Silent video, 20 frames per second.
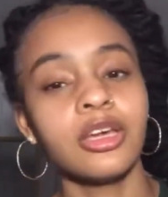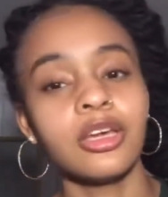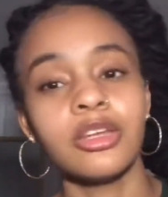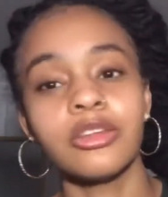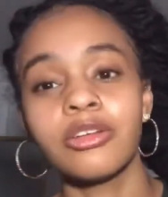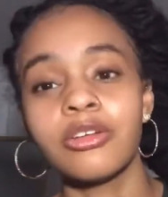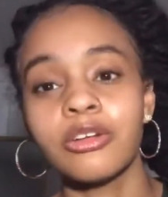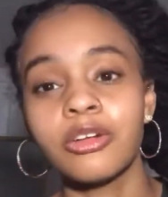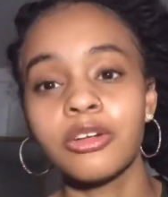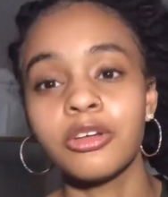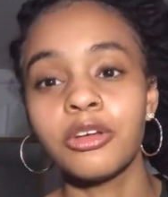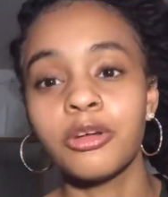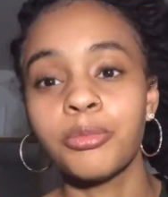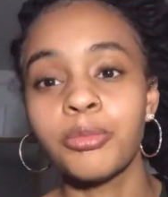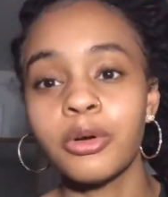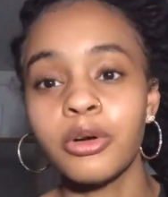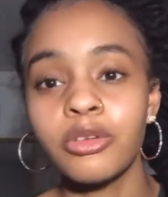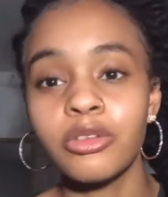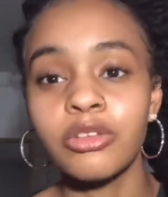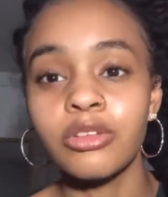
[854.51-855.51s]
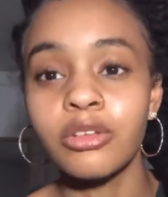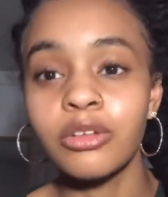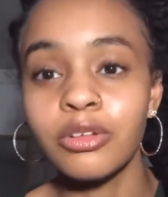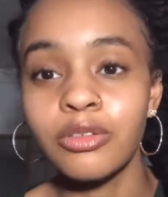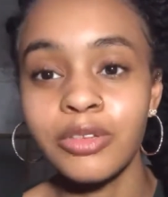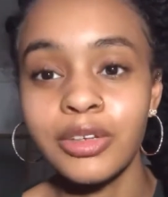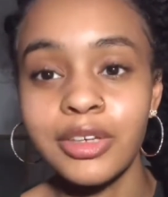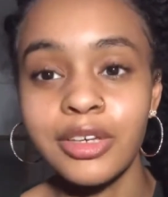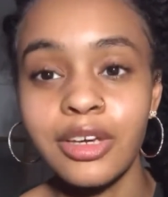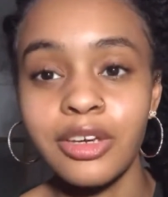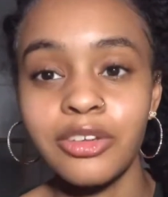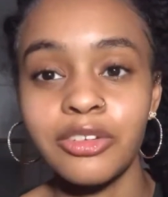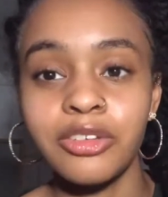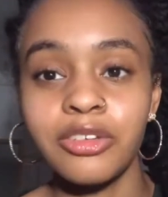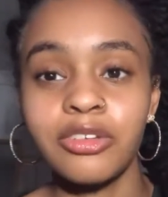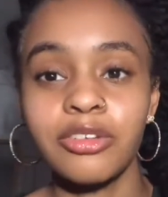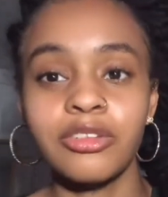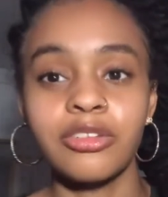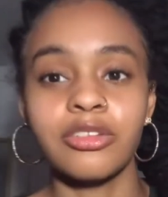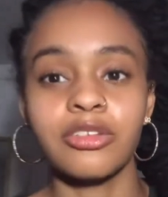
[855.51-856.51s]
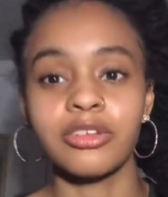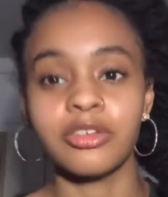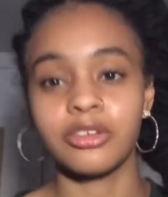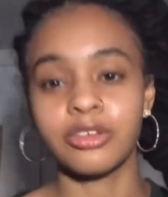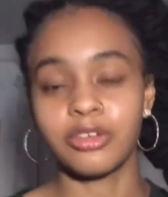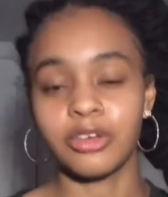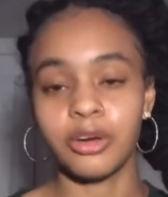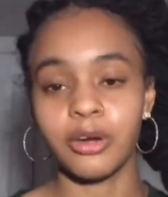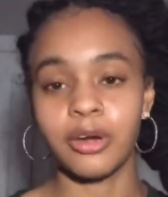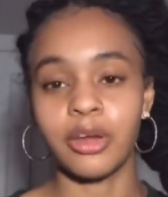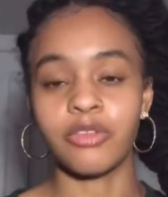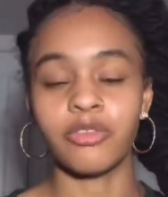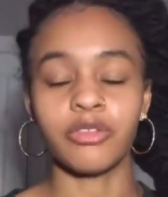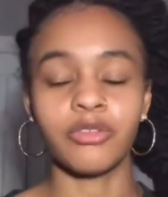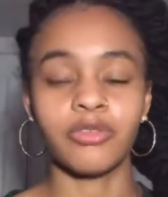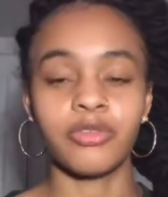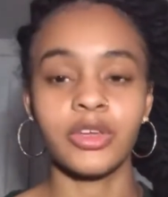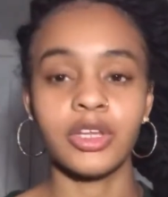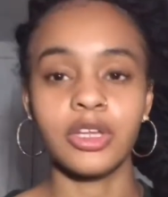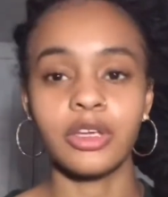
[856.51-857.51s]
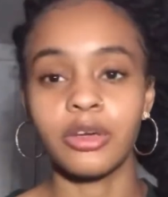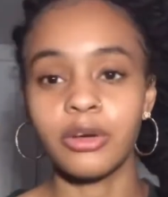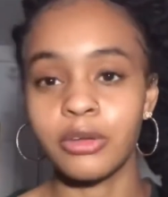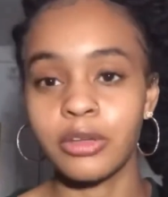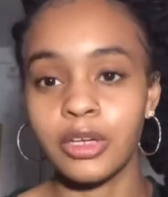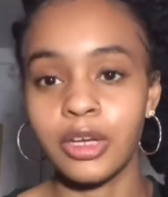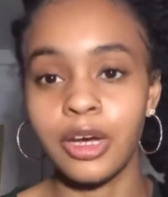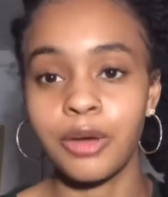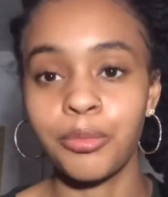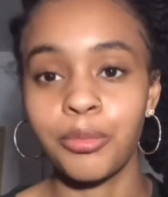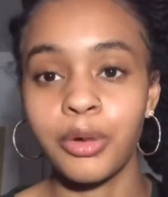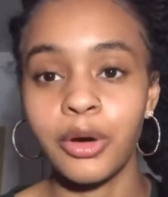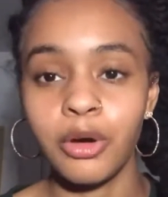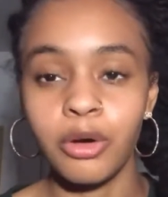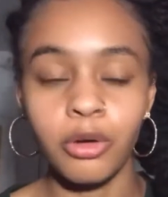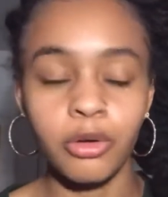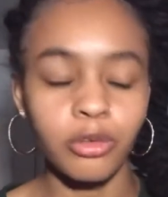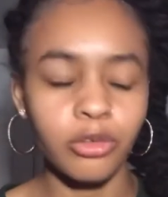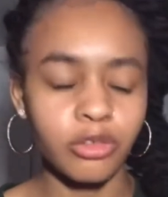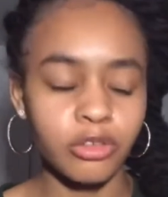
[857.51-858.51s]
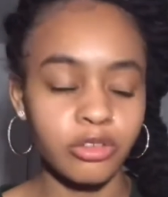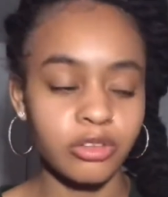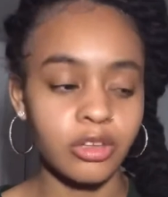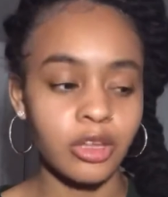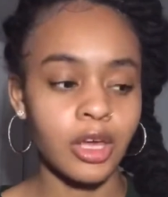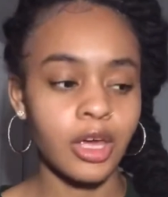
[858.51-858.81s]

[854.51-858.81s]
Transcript: and turn on your post notifications so you know every video that I post.